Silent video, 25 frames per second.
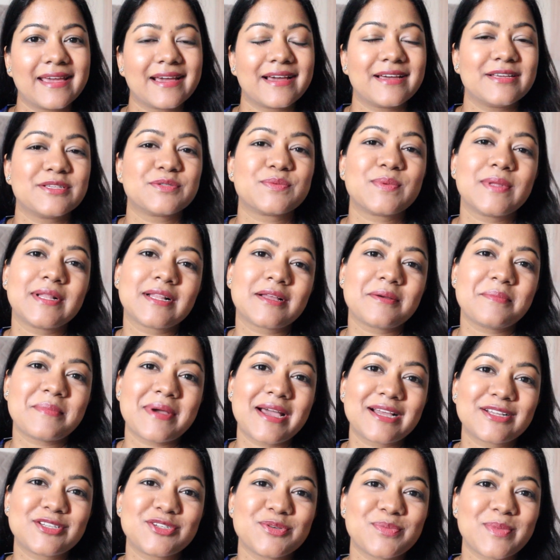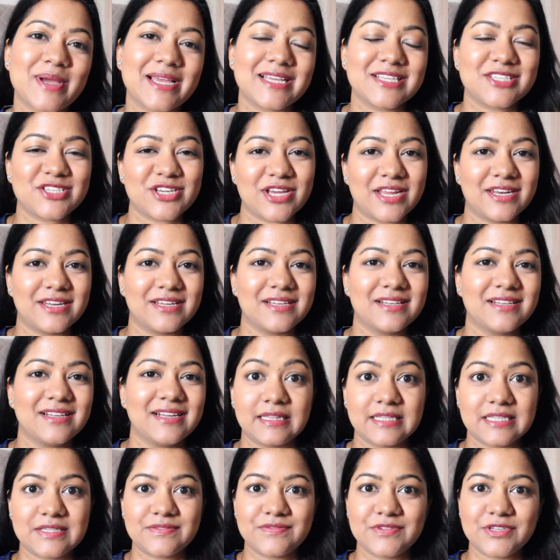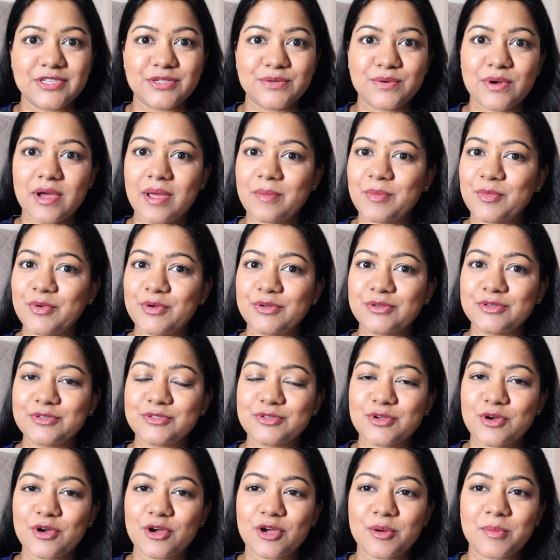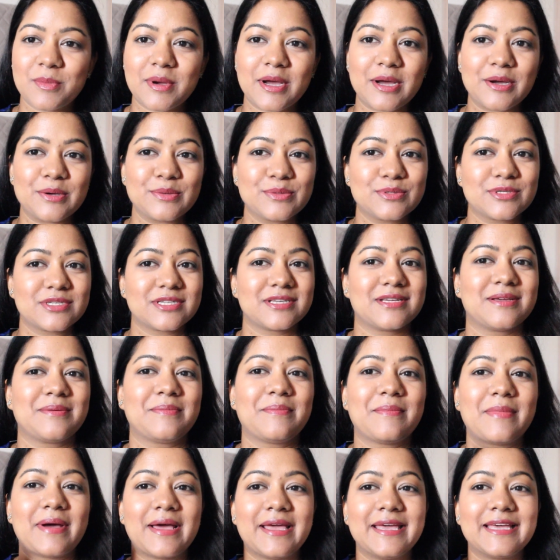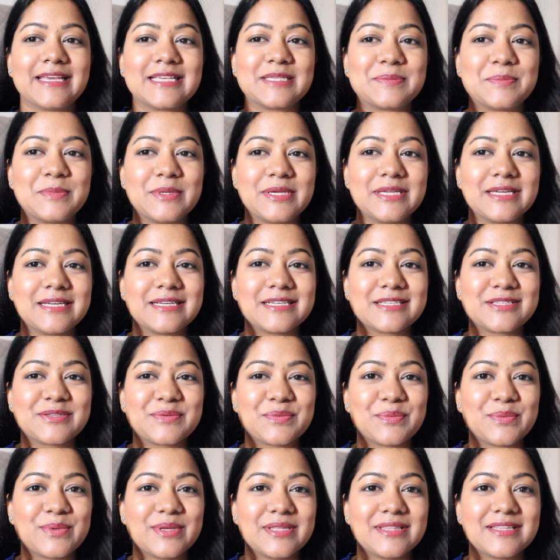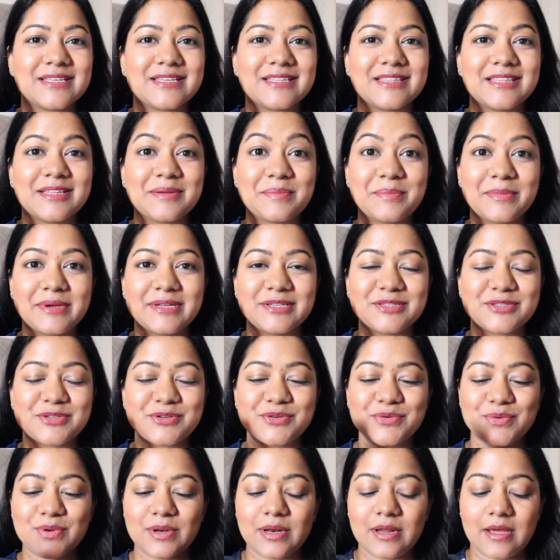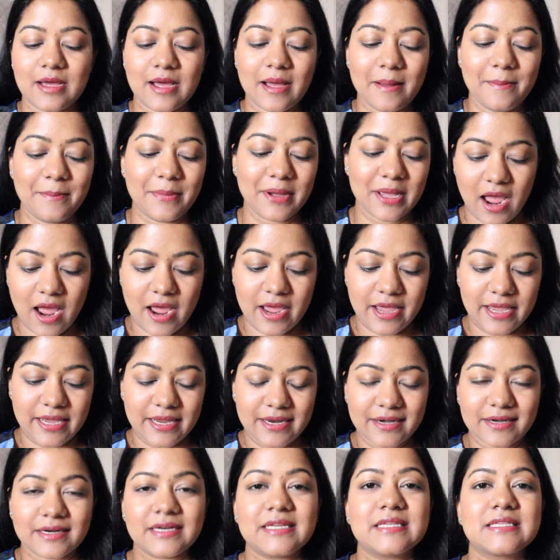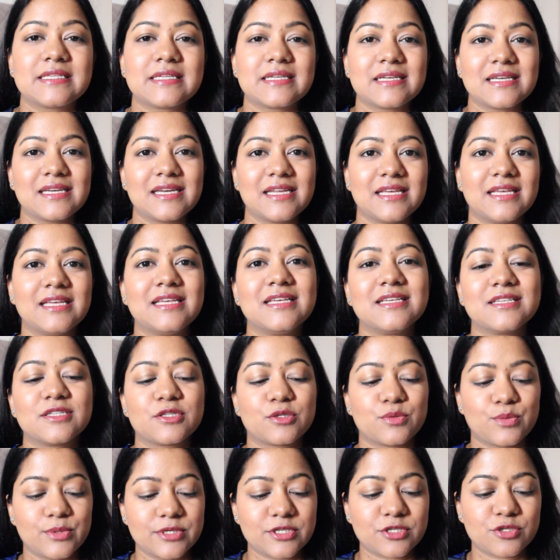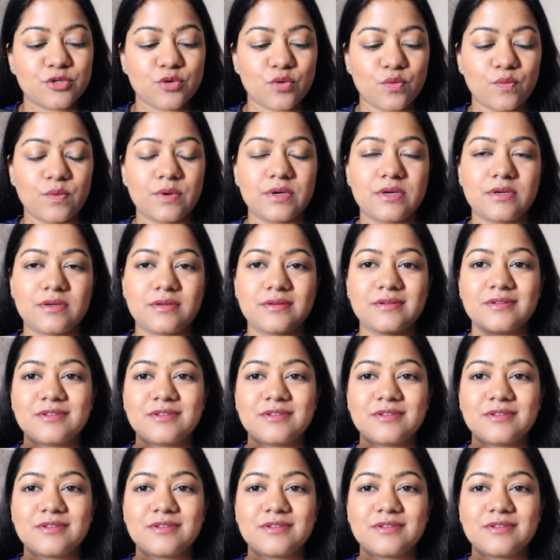guys, welcome back to my channel. In this video I'm going to talk about my experience with the menstrual cup. I recently switched over